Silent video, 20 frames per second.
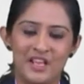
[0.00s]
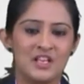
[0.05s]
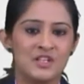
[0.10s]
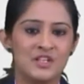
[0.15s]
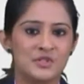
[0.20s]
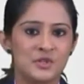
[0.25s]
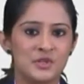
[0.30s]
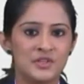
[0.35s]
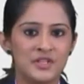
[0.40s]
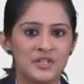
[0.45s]

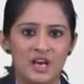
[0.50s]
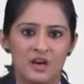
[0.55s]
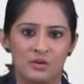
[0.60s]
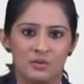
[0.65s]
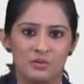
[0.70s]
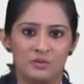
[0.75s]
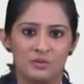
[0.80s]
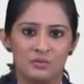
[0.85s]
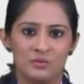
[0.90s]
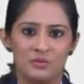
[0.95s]
So now,
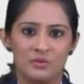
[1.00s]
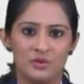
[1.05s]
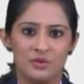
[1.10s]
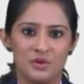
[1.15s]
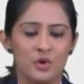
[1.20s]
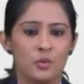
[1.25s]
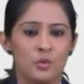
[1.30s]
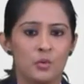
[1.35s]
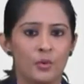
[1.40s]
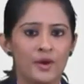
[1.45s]

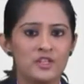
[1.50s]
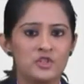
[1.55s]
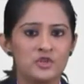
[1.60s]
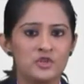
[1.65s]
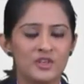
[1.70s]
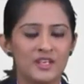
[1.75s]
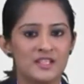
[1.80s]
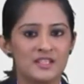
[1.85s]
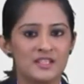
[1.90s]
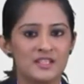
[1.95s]
which
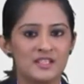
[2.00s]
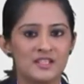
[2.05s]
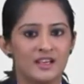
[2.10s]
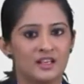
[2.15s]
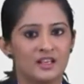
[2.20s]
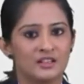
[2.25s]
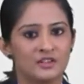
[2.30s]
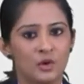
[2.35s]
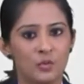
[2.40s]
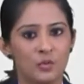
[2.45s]
is
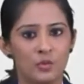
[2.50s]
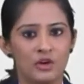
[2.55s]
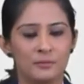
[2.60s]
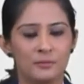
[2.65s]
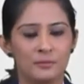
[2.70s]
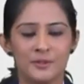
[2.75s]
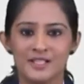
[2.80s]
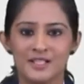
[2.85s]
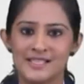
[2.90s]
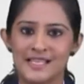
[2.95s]
the verb
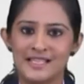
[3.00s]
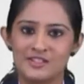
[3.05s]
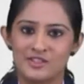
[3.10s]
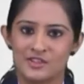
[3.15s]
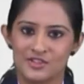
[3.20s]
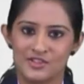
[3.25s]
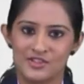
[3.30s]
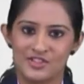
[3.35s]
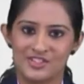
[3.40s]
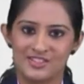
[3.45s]
in the
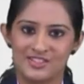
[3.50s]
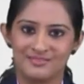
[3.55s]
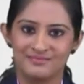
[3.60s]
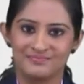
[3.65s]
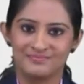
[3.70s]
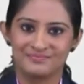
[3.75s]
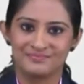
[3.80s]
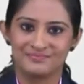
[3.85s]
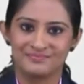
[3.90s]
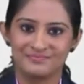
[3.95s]
sentence?
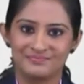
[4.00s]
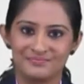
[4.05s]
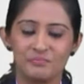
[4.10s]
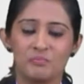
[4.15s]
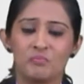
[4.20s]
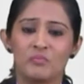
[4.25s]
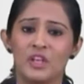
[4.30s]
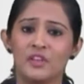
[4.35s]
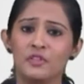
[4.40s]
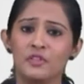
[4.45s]

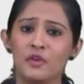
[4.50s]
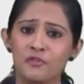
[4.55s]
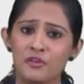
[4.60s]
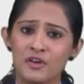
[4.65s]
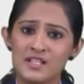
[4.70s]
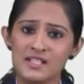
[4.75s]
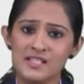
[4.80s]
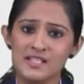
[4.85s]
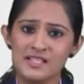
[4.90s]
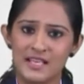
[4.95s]
In the
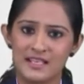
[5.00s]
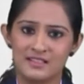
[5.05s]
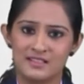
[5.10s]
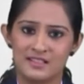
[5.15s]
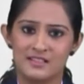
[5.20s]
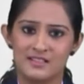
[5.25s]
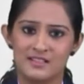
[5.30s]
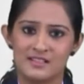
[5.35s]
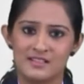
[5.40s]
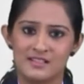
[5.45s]
first
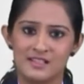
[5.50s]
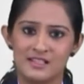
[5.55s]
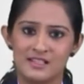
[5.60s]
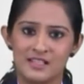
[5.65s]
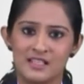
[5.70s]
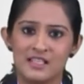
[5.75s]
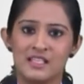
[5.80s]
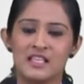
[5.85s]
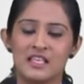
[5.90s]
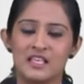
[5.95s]
sentence,
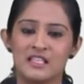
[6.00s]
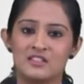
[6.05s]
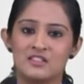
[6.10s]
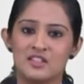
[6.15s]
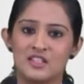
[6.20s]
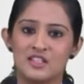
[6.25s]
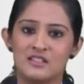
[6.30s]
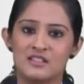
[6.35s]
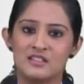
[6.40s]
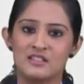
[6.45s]
it
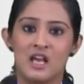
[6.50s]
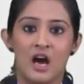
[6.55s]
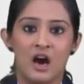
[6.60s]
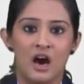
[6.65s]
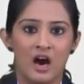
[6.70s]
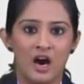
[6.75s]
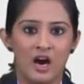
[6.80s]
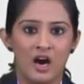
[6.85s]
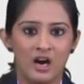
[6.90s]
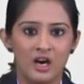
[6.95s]
is
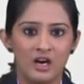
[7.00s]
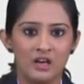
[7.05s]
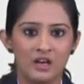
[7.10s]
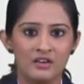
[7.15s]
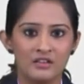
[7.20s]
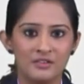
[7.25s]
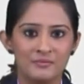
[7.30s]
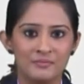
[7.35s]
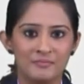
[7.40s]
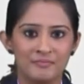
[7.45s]
are,
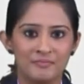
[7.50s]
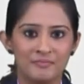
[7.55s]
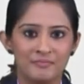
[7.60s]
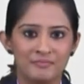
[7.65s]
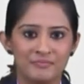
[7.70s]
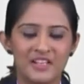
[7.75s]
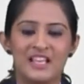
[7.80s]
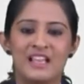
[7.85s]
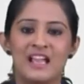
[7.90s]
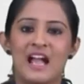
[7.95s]

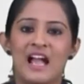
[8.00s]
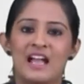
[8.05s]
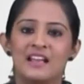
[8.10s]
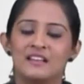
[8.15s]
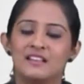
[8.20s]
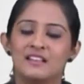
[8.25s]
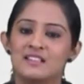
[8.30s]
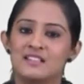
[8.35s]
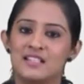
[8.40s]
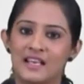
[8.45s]
and in
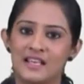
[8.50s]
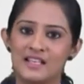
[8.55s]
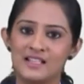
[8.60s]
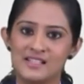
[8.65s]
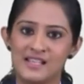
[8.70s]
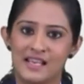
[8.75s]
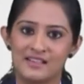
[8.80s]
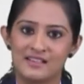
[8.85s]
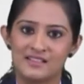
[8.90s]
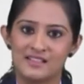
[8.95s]
the second
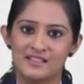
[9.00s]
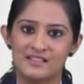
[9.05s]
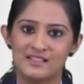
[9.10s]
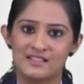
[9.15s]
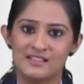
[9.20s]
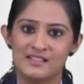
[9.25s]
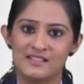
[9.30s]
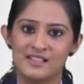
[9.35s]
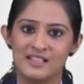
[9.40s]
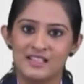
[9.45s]

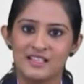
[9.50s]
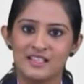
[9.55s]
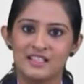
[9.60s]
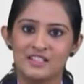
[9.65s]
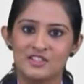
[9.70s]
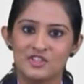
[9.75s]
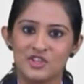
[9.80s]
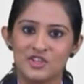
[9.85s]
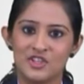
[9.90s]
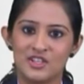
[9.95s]
sentence,
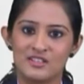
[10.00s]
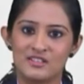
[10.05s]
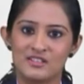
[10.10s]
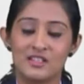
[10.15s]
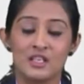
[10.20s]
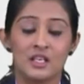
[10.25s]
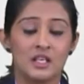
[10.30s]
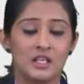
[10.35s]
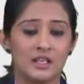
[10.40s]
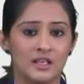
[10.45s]
it
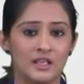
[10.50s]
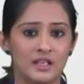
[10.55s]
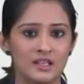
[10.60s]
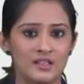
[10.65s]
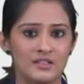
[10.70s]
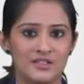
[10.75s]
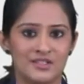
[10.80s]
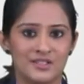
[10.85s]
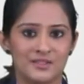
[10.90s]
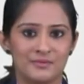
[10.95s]

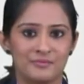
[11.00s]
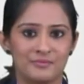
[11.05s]
is.